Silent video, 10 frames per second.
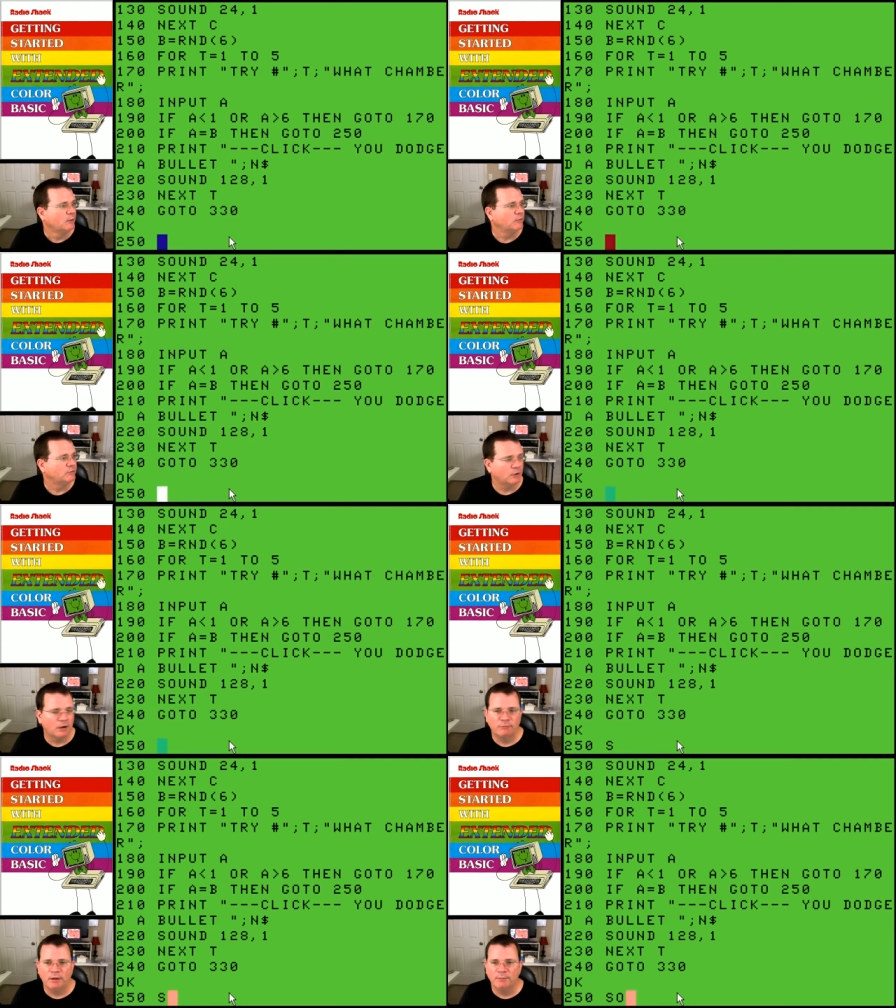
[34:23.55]
We start
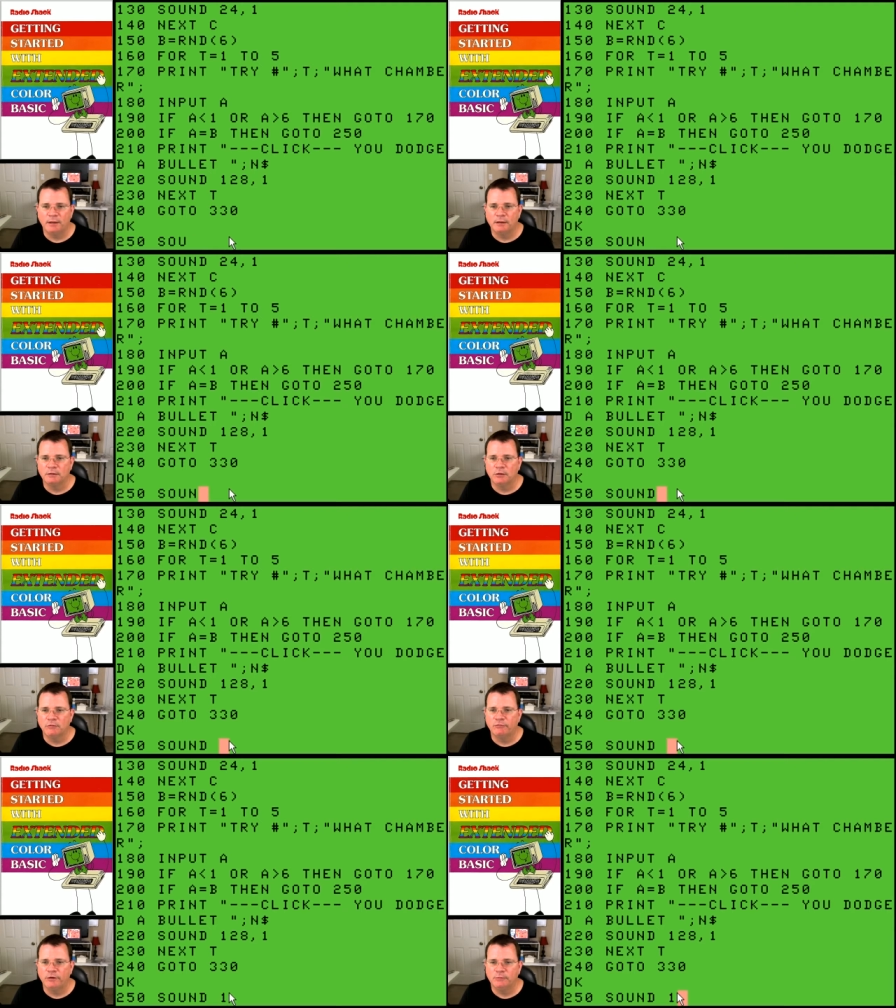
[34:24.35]
off by making a low
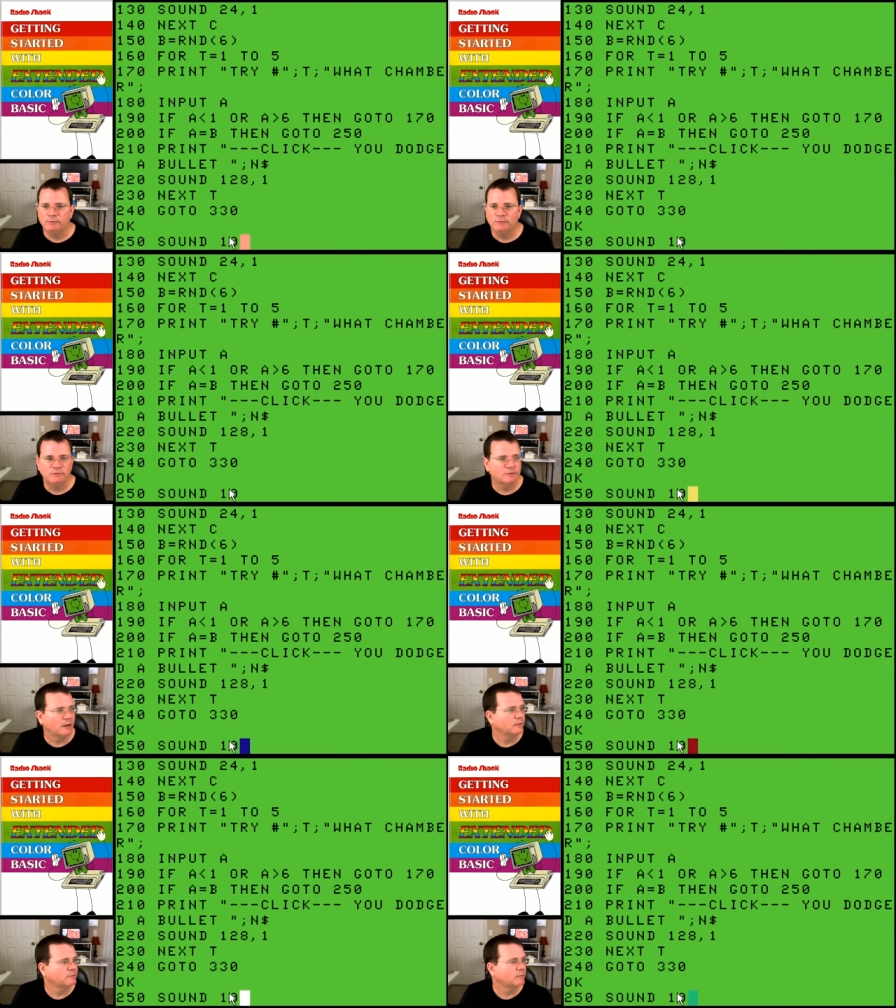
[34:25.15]
frequency
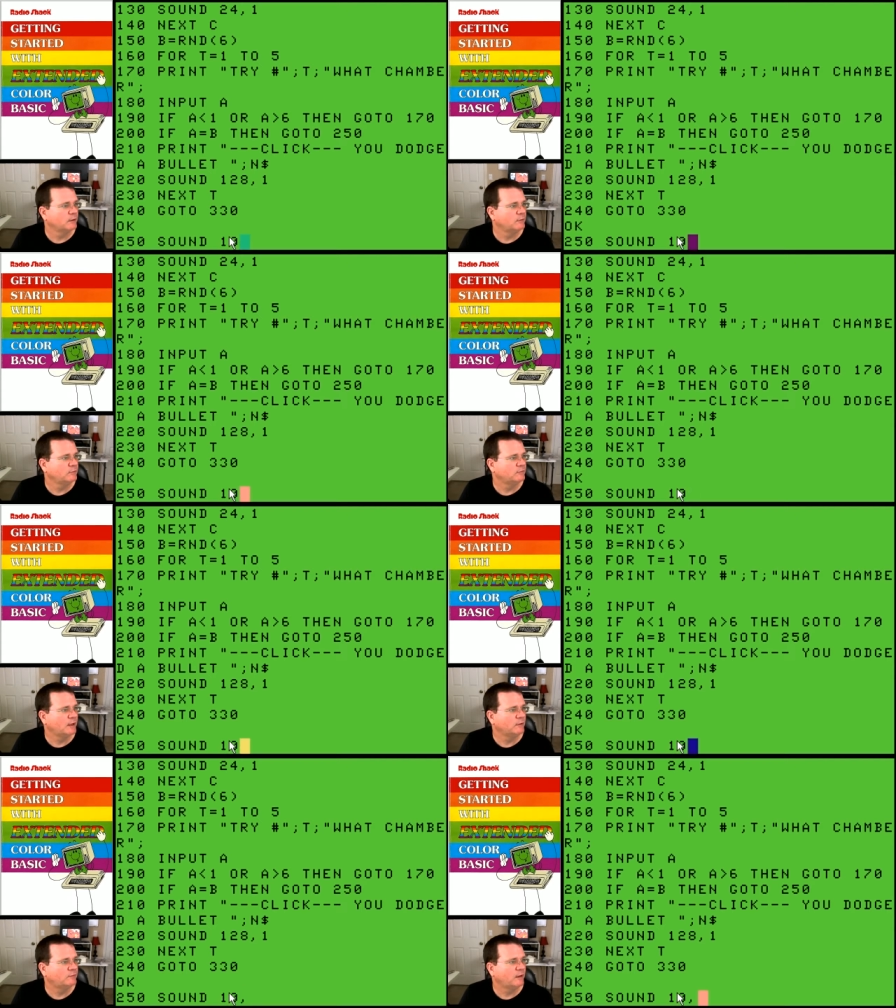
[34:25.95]
sound, so we're going to do
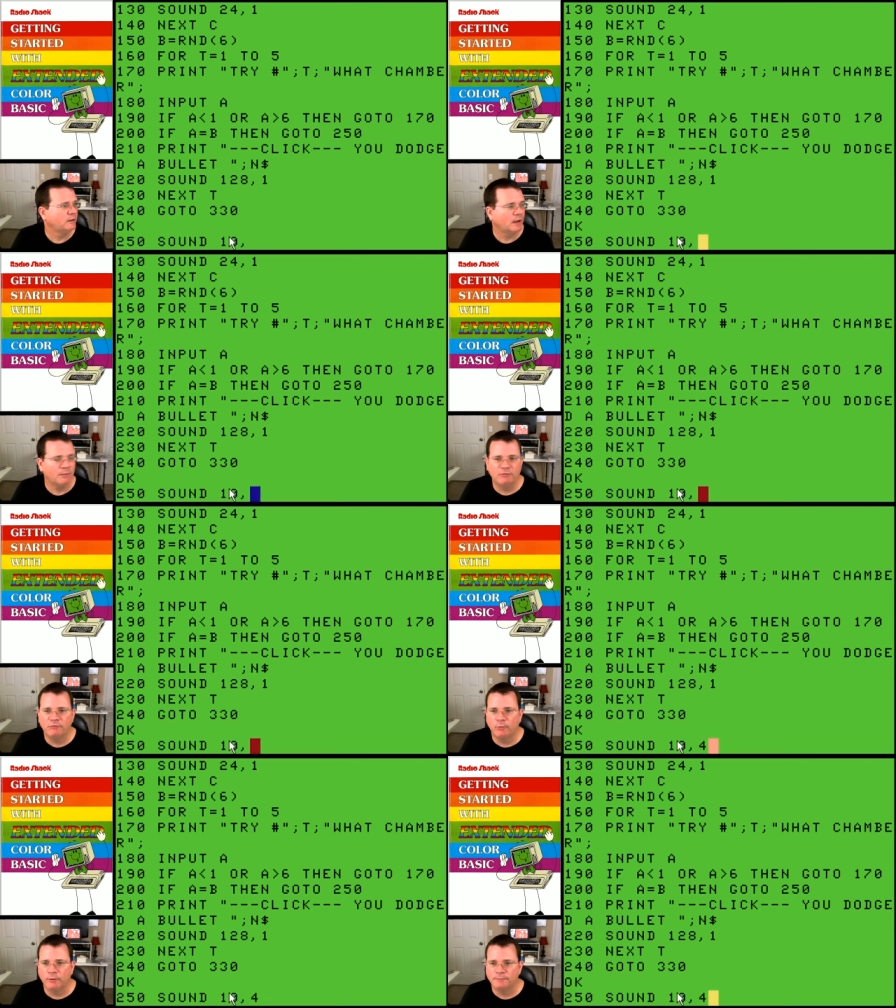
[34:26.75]
sound 10 comma
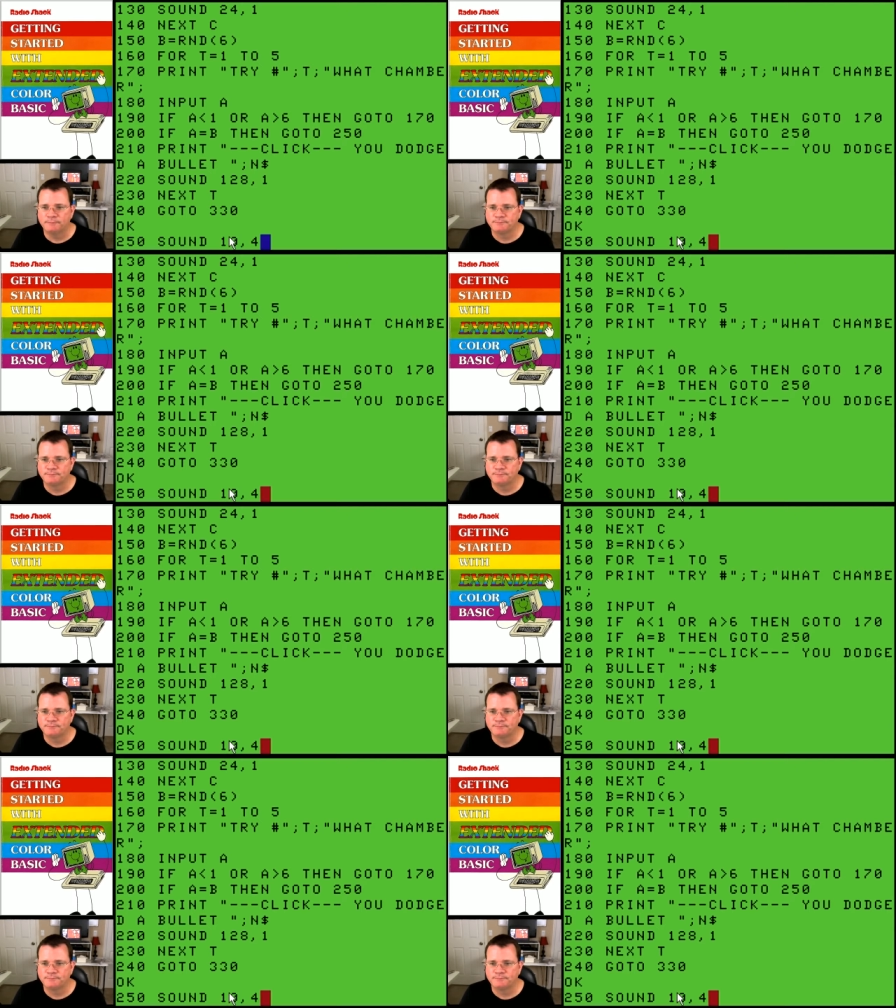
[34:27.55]
4.